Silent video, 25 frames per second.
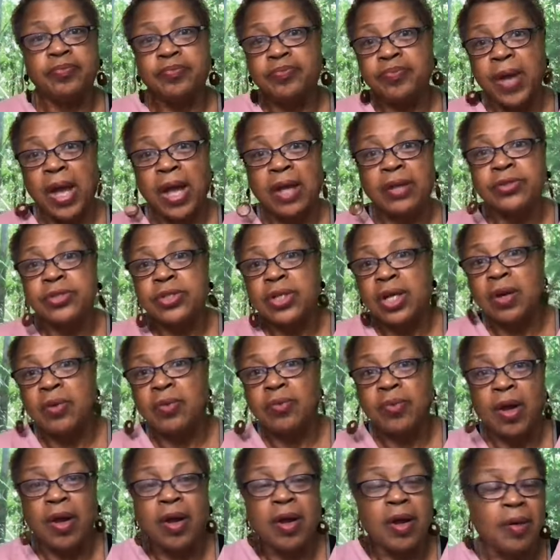Pastor,
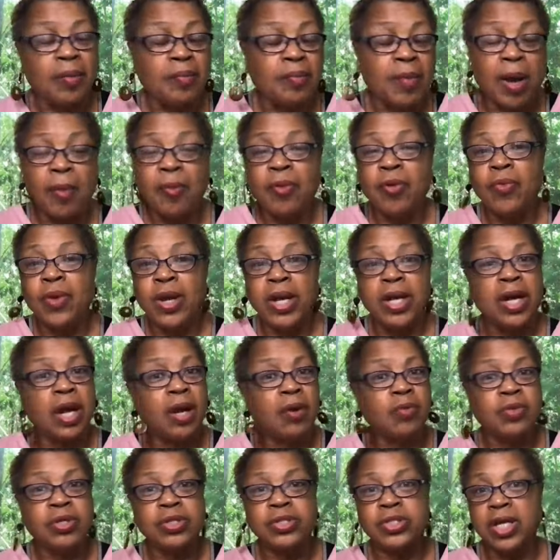Mama Wade, I
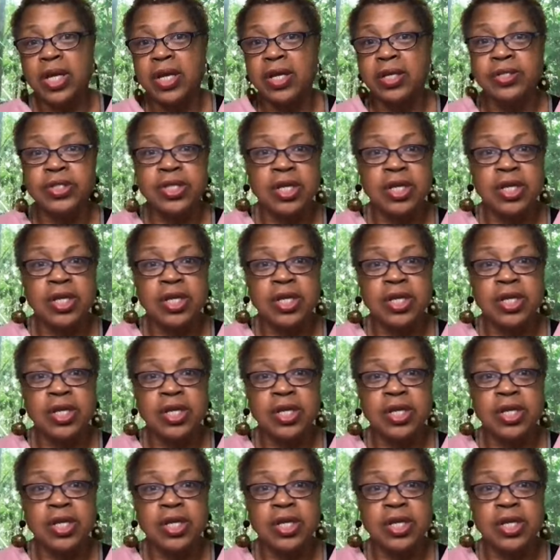wish I had